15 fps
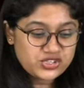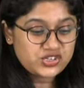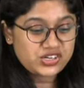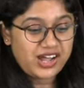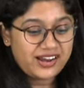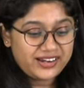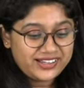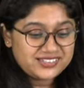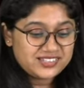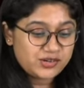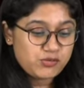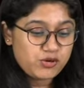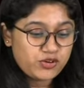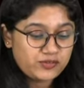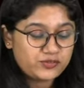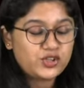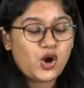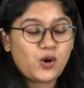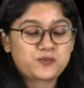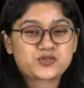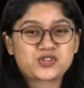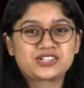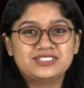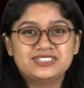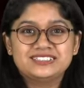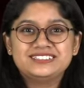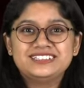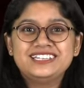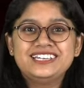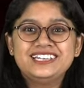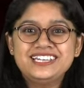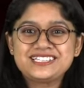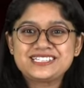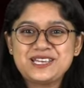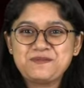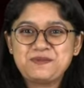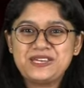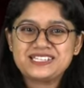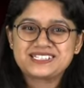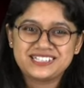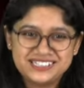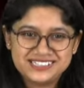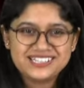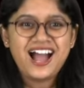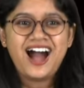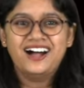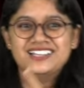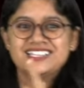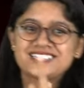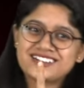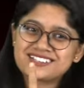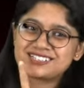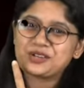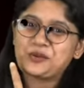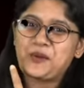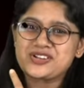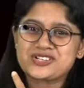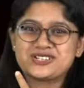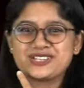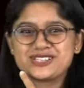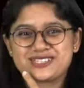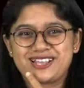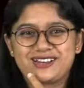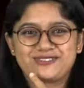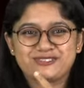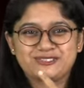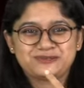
is regarded as the removal of the obstacle. Easy peasy. The answer is in the question itself.